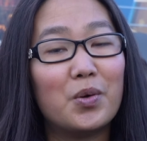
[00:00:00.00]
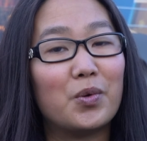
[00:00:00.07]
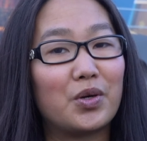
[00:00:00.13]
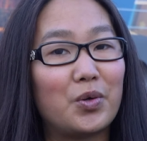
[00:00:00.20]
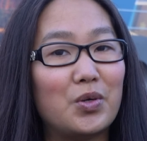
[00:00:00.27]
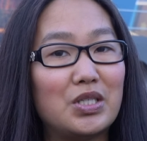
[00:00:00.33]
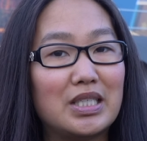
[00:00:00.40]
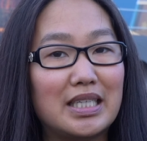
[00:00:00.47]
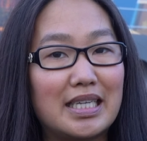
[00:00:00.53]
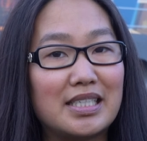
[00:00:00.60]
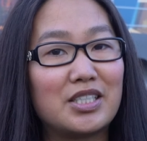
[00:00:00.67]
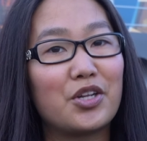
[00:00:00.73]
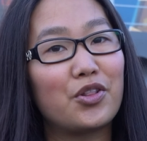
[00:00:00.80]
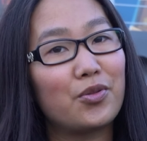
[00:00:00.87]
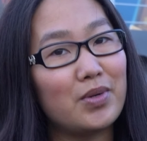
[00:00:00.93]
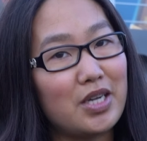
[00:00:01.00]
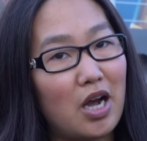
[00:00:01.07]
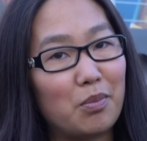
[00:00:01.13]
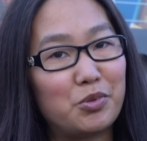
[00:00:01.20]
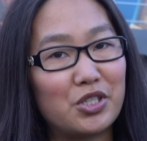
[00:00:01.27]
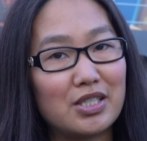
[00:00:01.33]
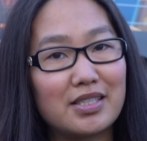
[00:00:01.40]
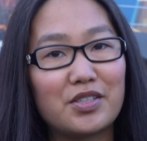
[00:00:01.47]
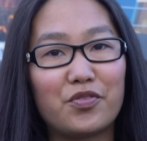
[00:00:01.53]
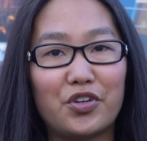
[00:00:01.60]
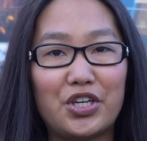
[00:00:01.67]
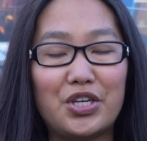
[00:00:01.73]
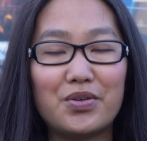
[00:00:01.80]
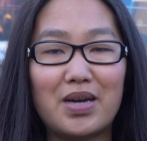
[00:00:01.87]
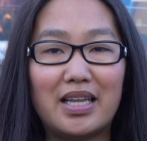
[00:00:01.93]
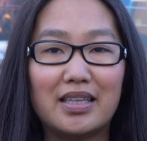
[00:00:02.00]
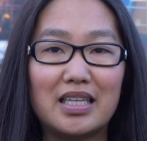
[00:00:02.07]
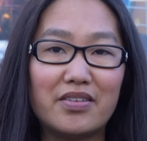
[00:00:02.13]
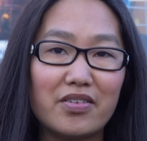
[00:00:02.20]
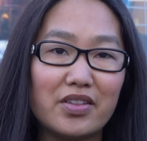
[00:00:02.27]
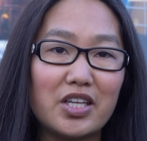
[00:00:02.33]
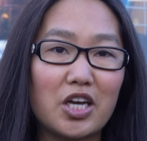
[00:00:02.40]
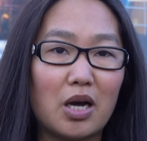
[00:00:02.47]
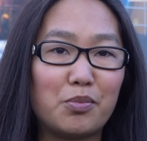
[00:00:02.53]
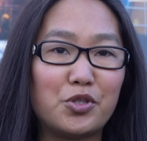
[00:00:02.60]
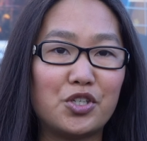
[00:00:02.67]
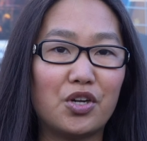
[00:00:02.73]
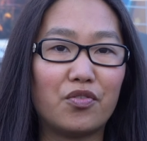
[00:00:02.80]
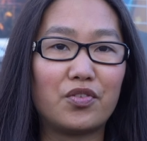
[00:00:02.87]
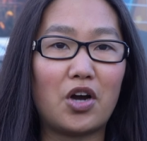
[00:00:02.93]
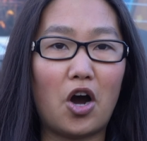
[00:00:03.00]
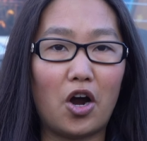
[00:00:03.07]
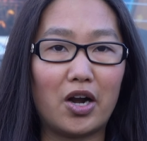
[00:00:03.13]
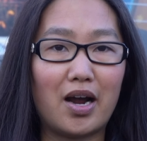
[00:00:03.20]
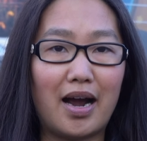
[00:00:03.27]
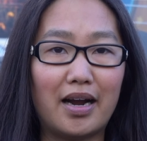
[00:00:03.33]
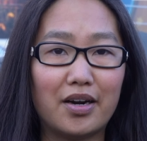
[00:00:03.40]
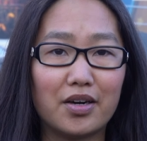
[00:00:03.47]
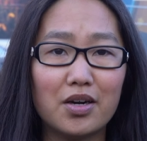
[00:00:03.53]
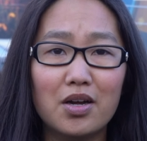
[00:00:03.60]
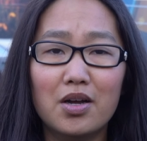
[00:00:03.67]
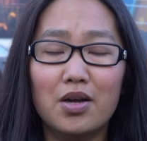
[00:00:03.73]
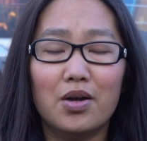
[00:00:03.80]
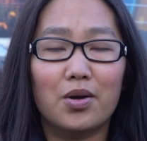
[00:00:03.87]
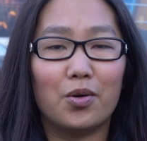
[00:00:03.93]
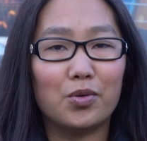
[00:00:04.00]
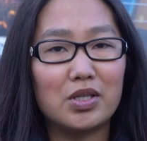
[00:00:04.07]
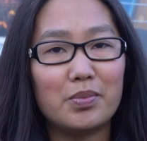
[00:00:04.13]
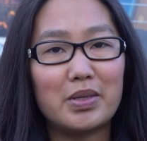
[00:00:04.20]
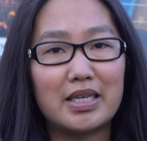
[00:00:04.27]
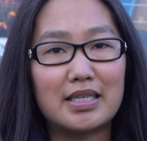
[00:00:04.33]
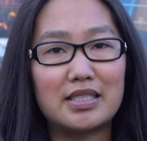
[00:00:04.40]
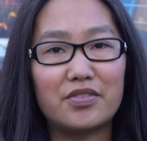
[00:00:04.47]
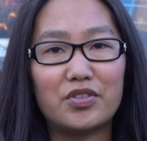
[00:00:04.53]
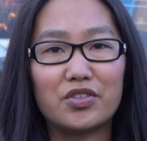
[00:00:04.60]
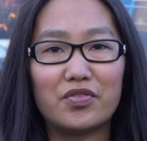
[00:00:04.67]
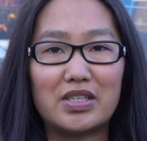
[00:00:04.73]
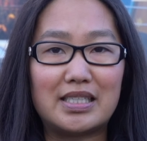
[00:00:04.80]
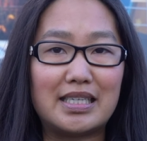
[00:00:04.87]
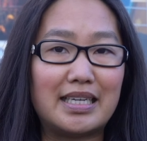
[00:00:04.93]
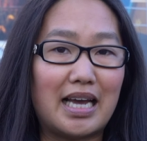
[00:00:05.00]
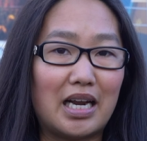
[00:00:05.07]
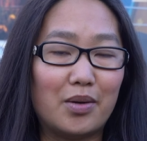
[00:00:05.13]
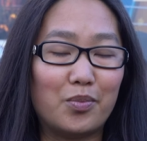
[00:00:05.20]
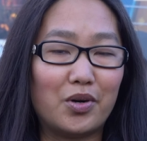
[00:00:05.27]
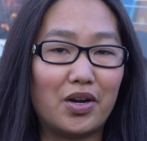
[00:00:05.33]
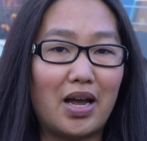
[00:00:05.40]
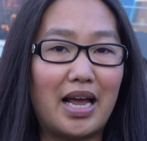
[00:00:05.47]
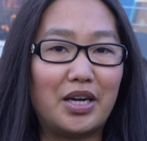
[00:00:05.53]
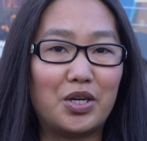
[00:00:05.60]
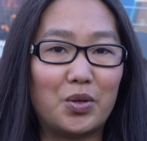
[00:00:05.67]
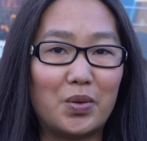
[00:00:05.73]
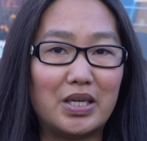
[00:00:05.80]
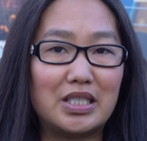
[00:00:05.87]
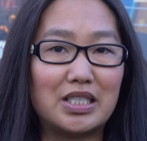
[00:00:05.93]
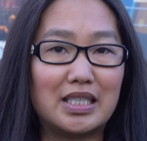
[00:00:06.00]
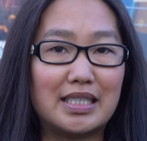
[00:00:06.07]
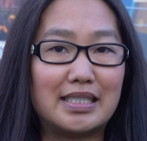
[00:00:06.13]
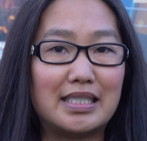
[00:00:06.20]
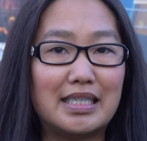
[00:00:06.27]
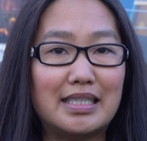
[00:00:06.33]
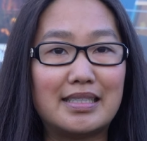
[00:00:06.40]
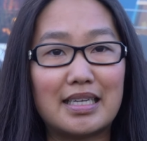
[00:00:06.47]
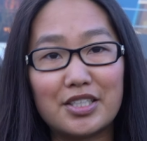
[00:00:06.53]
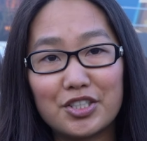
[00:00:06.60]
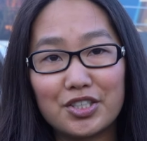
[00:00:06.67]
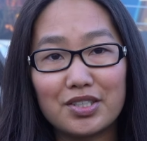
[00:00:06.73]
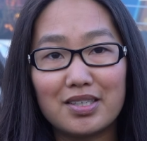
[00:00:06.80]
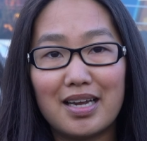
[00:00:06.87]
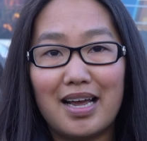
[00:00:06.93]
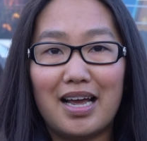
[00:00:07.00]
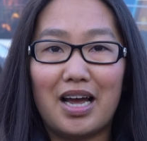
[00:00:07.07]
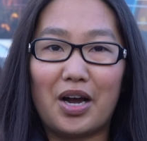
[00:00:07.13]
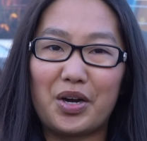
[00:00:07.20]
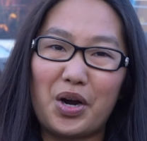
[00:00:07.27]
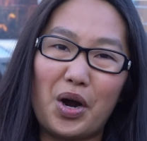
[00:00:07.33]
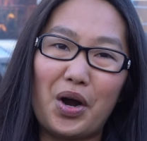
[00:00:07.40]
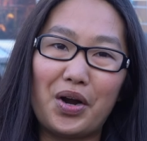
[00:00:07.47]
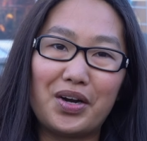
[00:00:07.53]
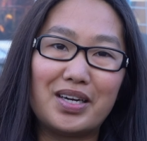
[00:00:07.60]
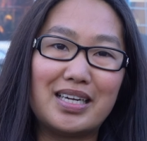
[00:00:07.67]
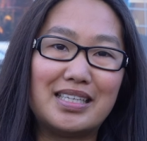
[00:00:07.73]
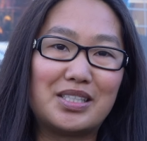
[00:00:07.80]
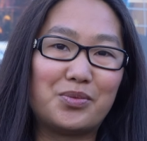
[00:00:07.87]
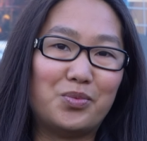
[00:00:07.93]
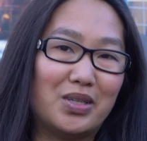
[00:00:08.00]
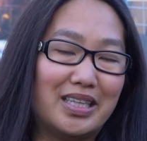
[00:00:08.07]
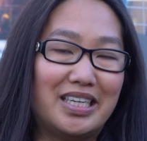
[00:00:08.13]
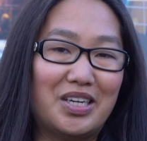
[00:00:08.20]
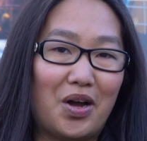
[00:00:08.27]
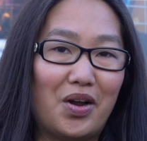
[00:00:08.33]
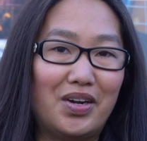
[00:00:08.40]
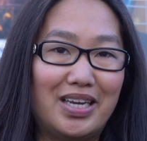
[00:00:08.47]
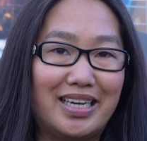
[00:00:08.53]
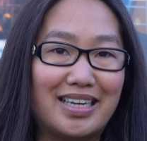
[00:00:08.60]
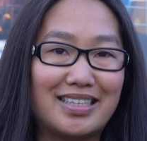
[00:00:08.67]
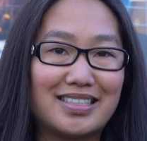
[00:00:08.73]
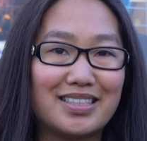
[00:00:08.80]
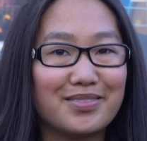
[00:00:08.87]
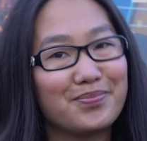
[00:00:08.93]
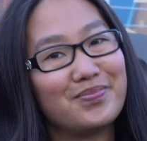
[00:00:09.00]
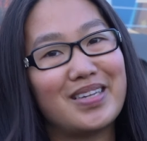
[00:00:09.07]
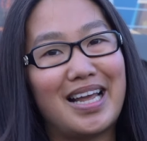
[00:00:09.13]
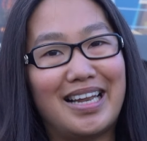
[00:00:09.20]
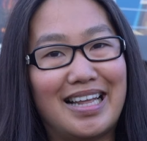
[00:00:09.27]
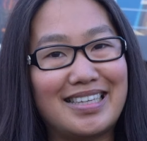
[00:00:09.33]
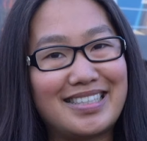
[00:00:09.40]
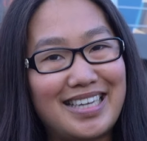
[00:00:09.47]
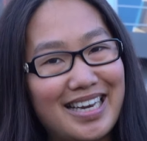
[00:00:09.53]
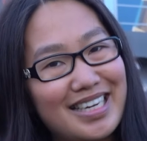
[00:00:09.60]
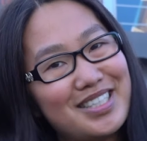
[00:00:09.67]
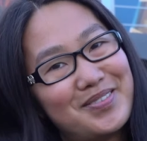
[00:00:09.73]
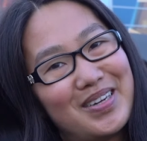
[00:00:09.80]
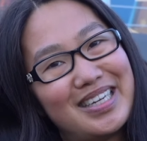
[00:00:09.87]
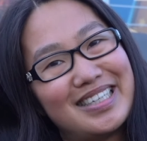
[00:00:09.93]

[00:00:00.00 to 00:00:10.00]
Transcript: We're going to list 3 options for you and leave out the option of car hire, only because if you're visiting Edinburgh and going to the city centre, a car is really not needed. Let's get into